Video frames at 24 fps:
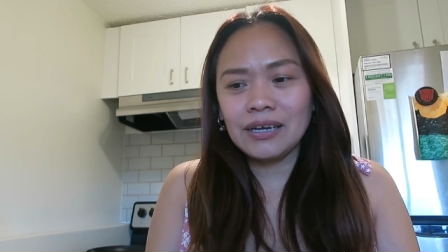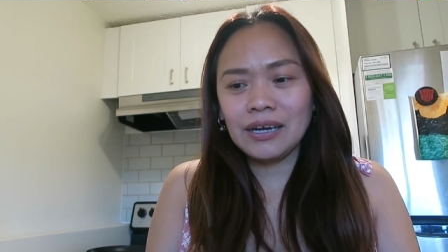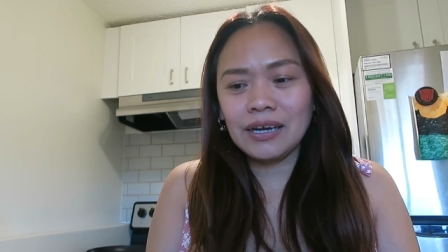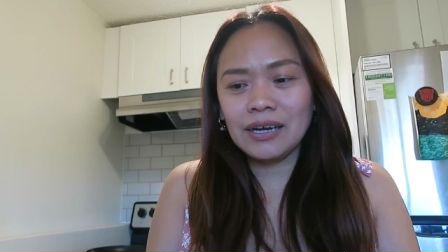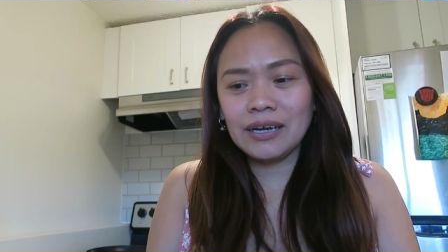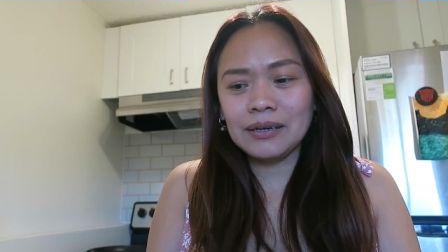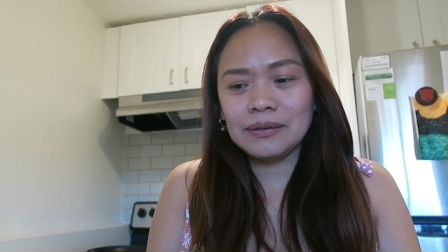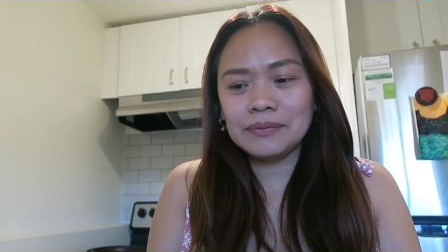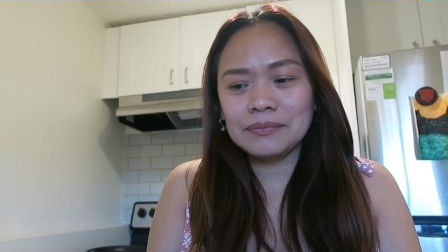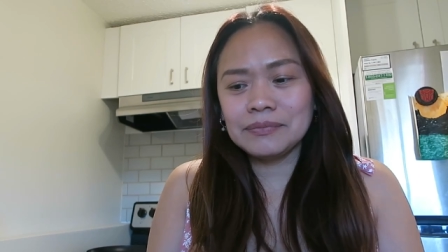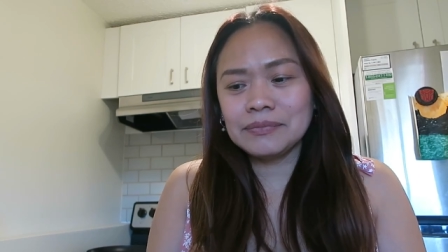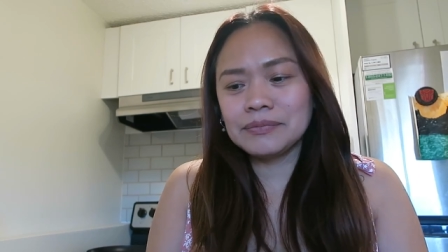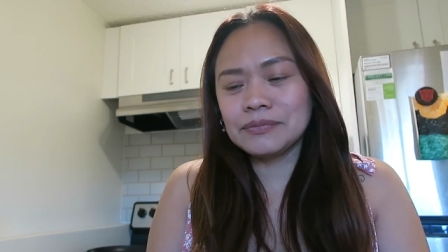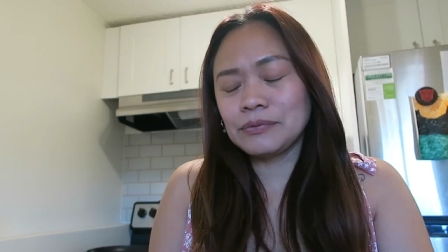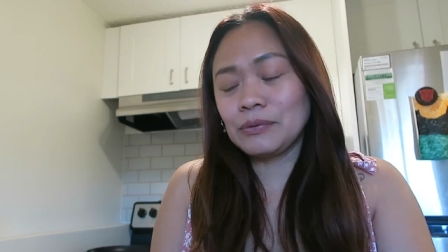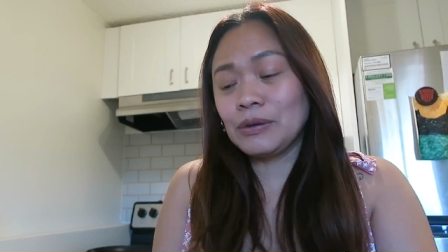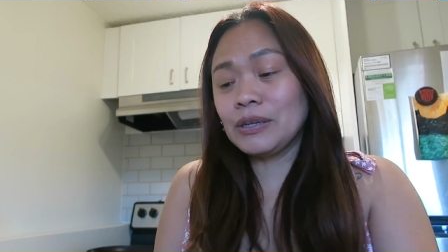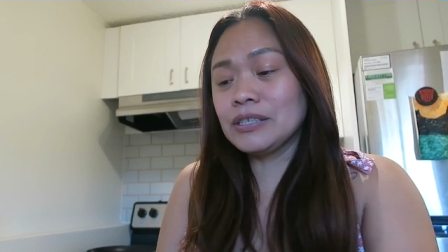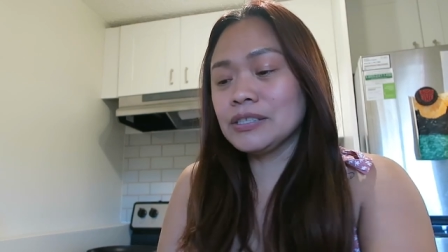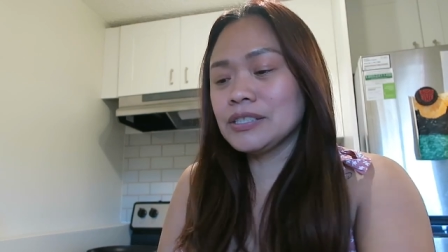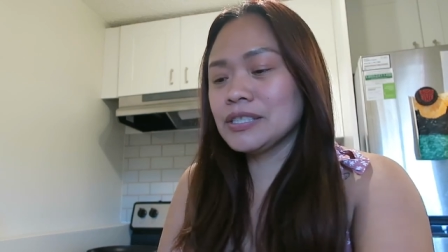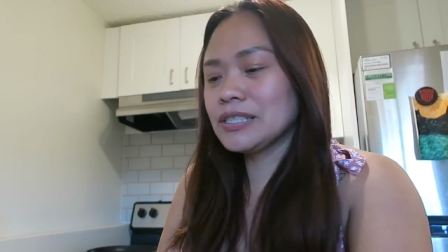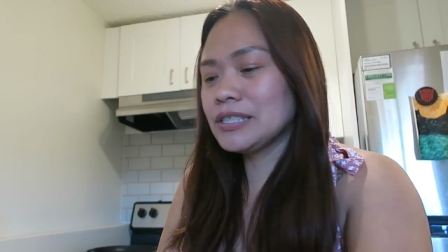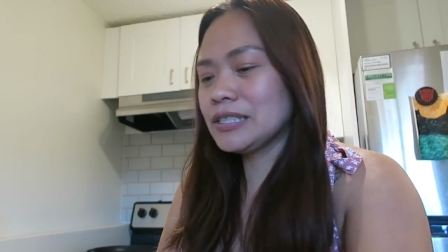um,
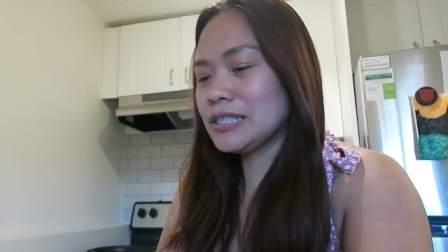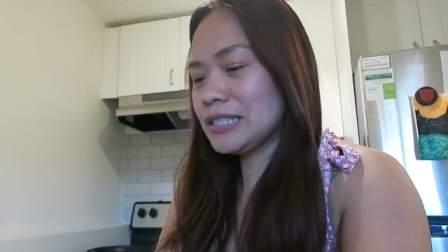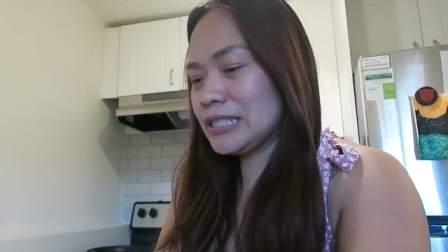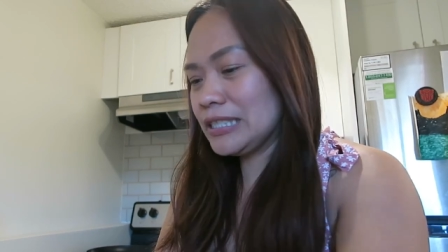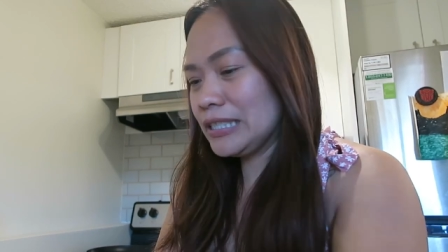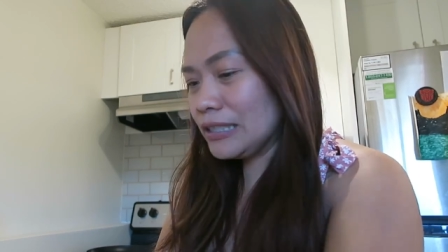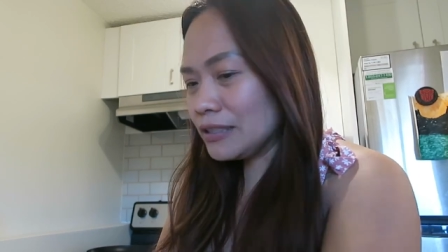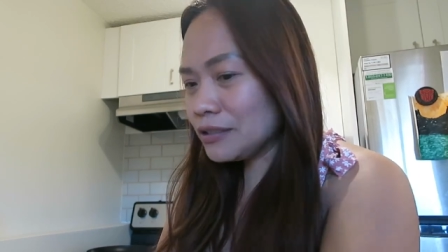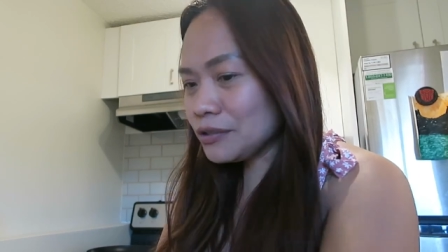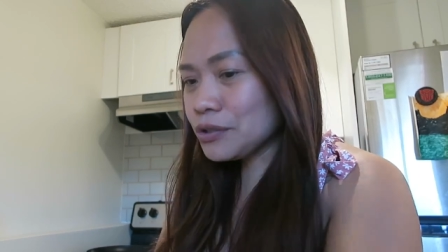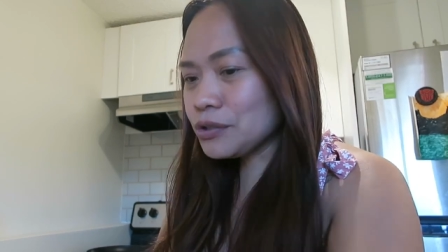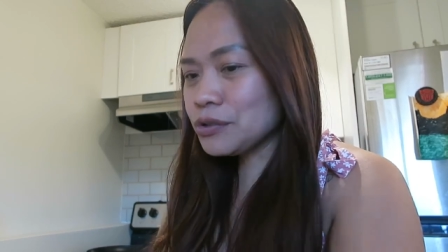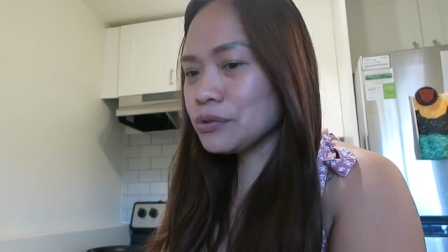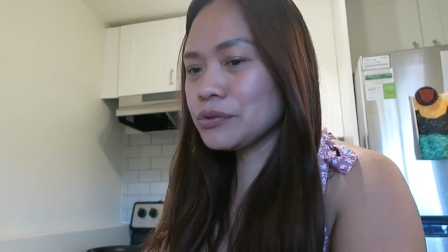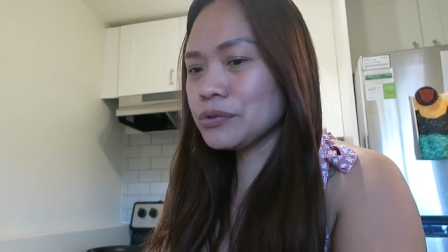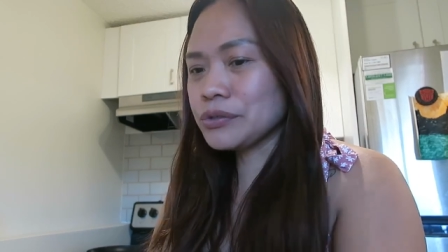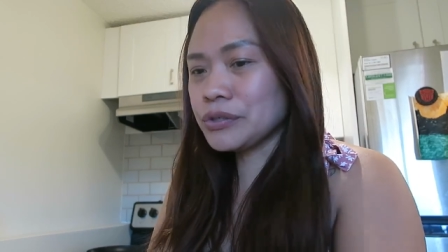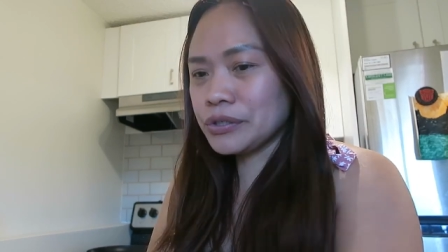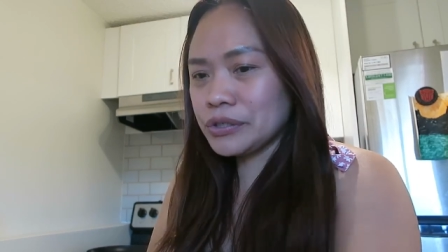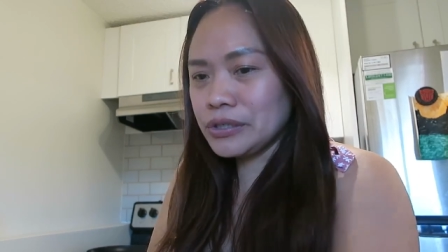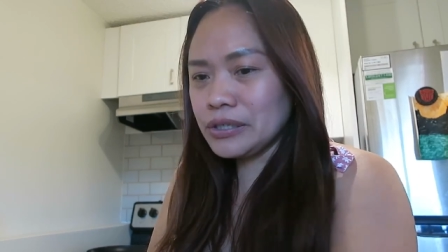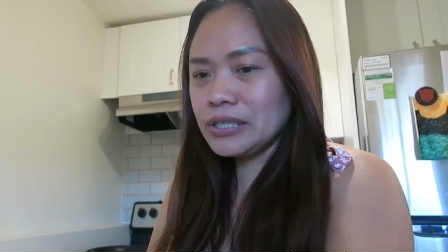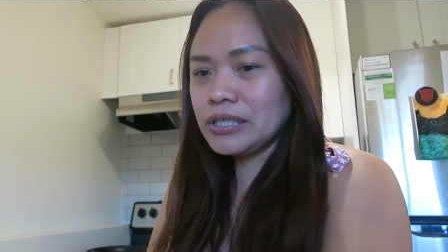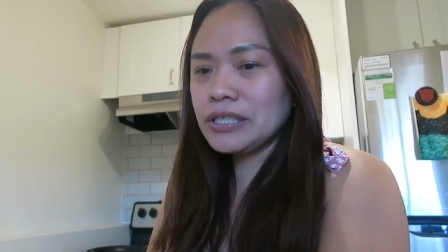well, still too
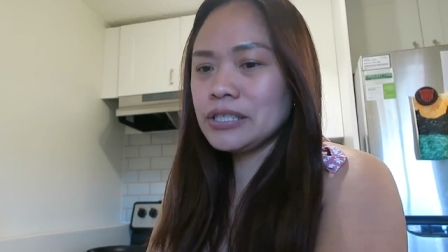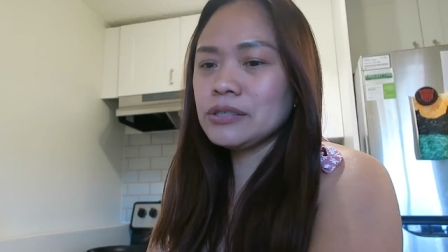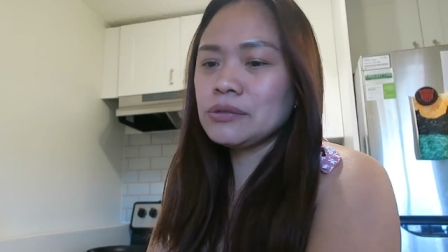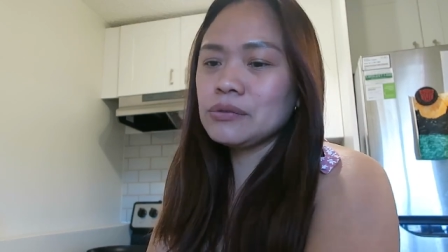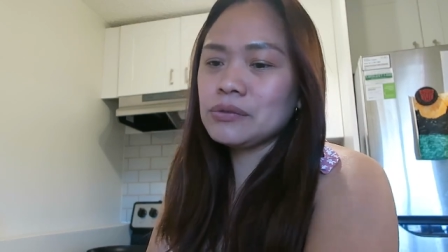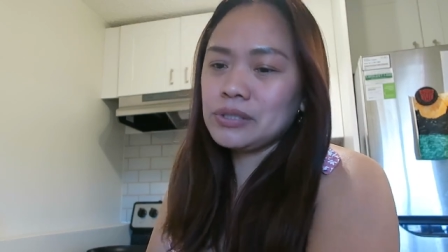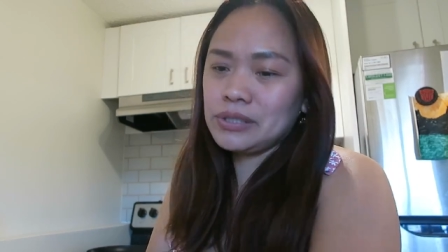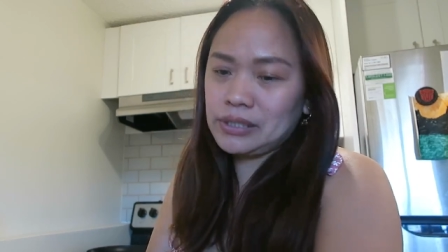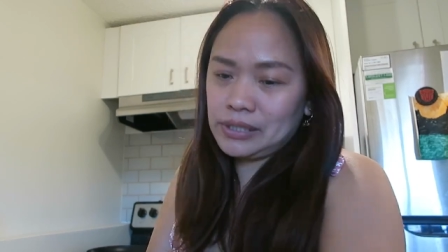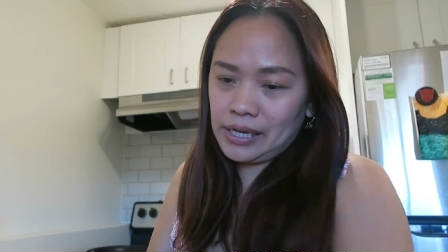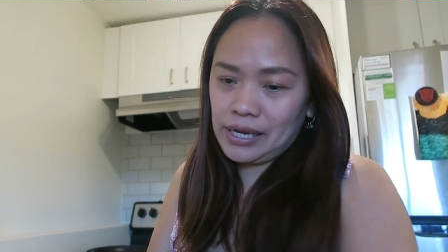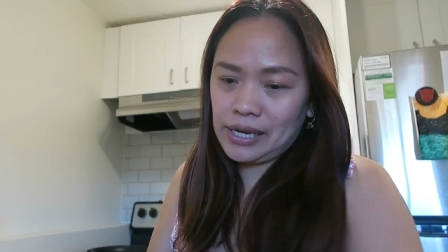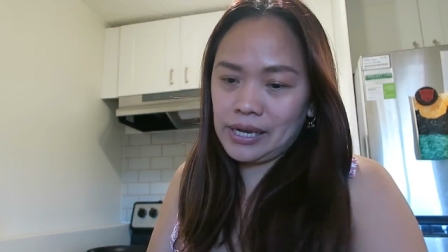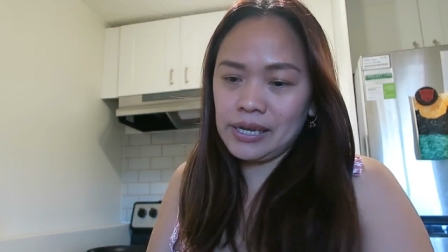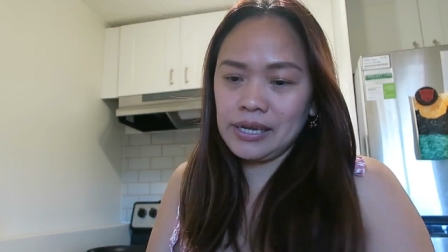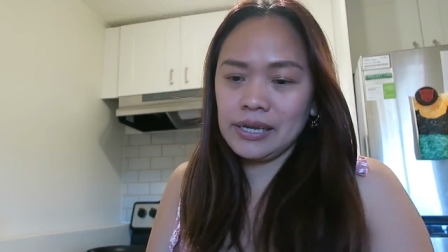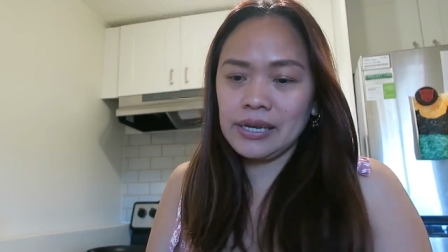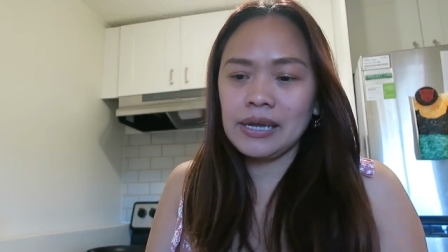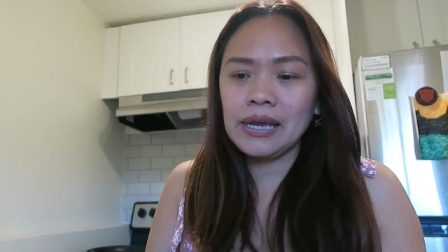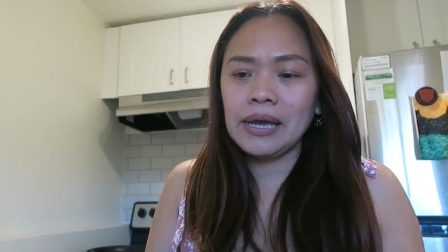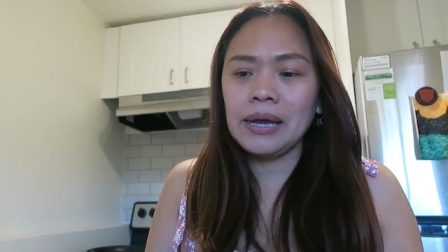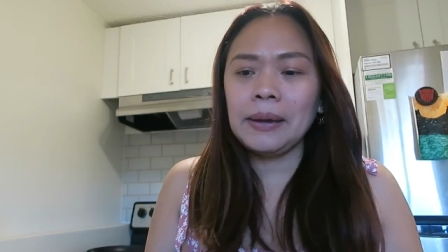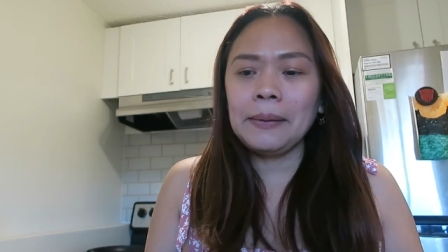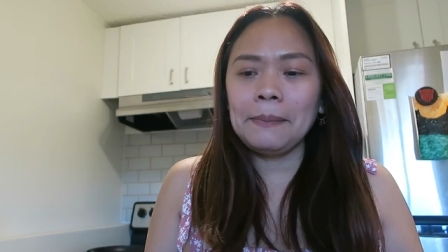early to
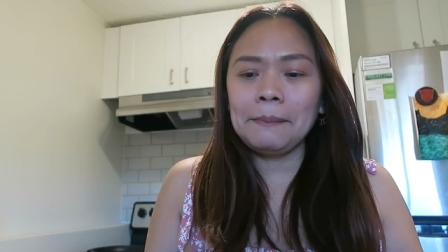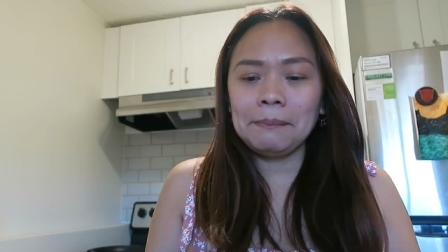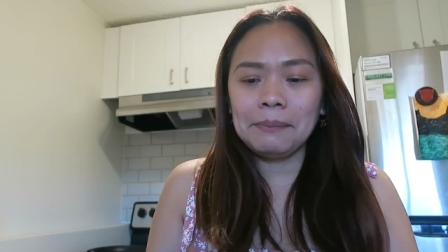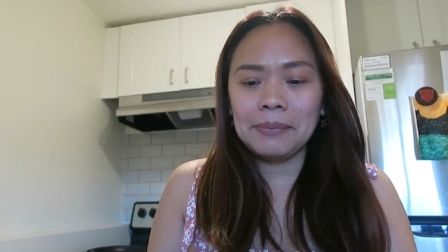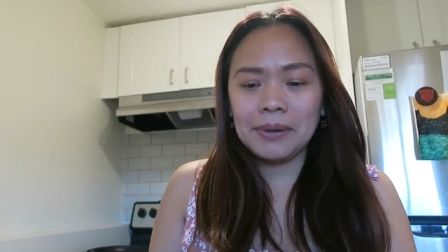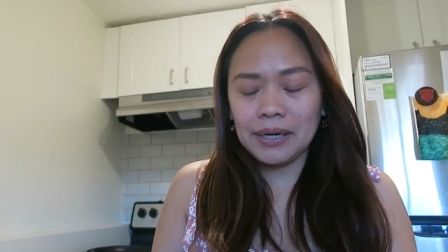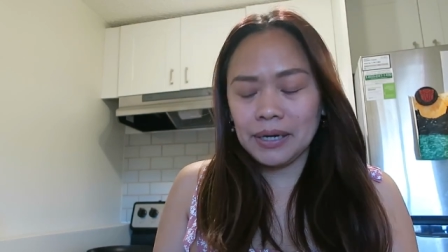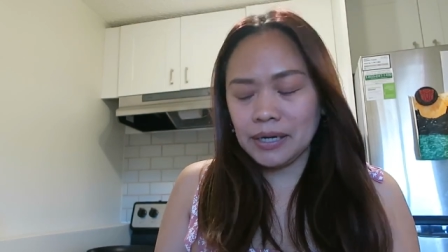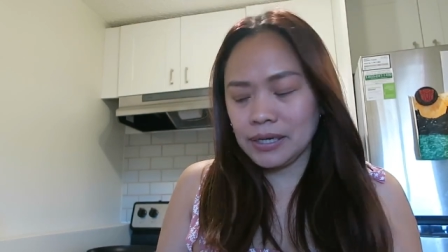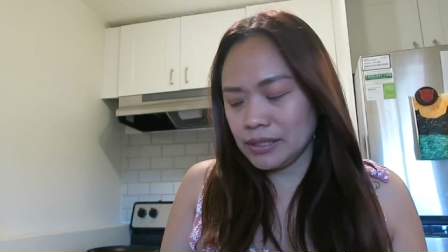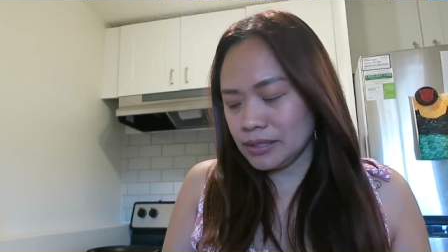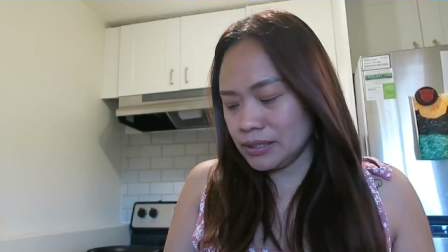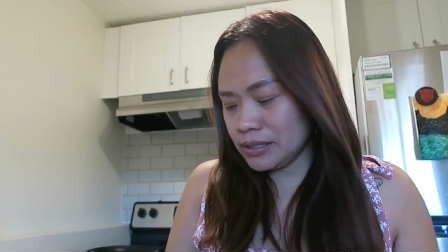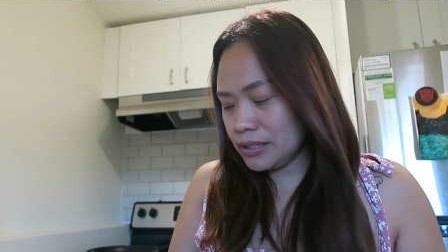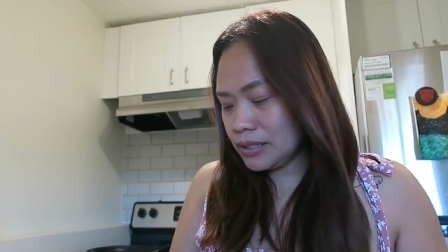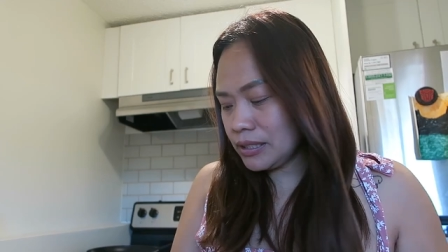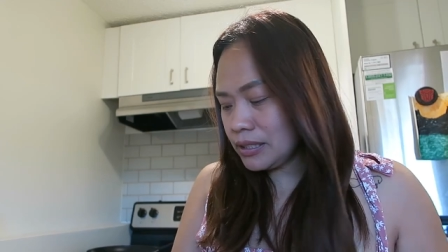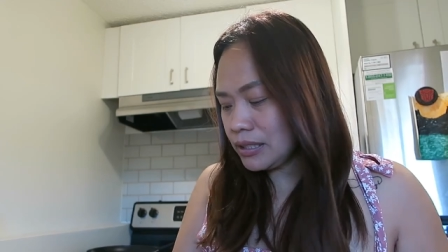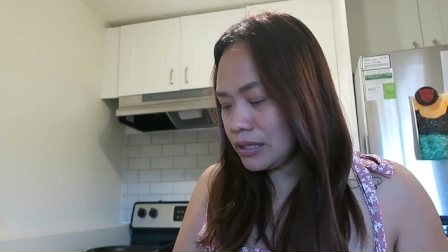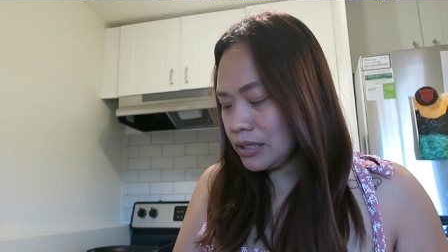say, but,